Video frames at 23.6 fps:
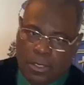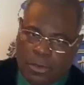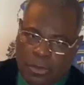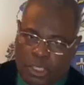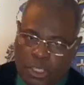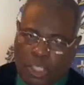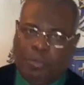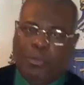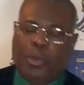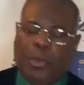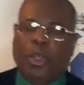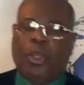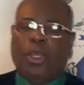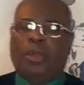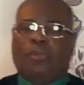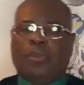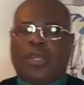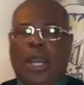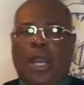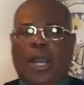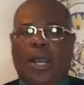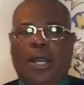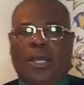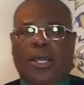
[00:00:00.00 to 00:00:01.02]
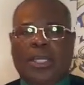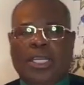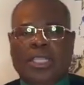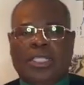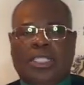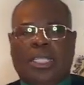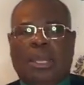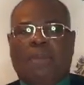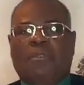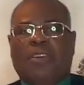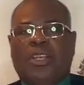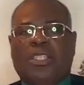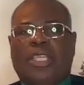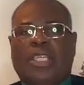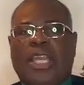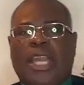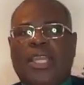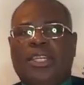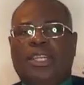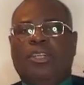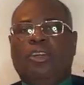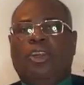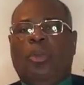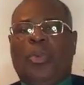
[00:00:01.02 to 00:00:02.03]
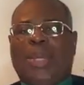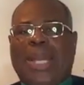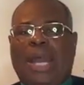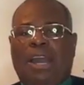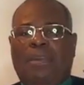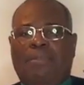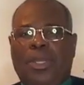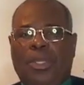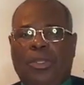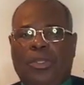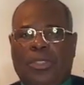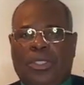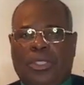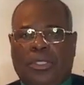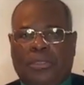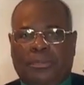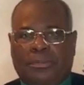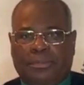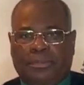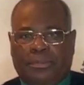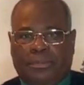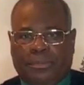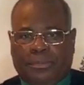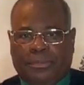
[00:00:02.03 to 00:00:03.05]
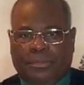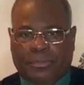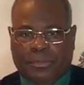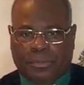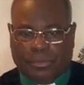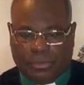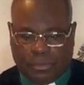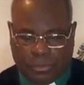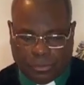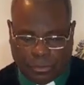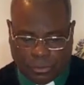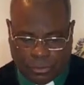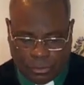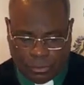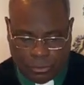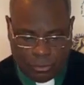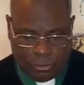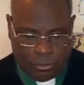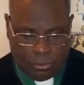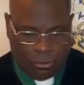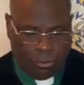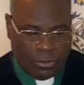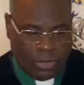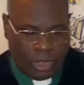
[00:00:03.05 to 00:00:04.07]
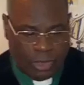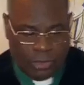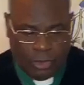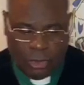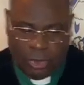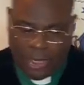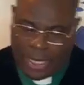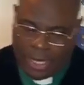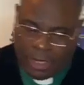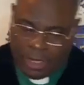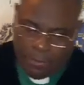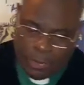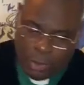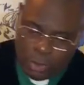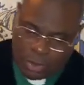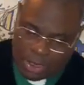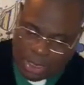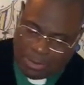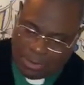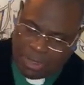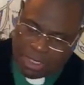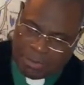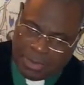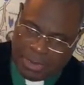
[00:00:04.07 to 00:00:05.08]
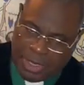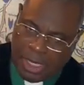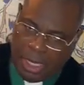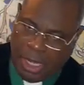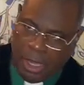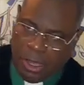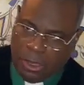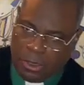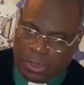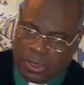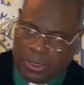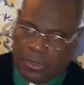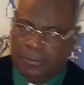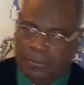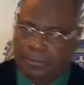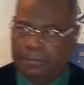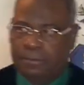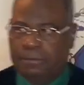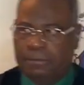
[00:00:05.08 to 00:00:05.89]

the Spirit of God. Some of us can't do it without music. If you don't have the music, some of us be lost.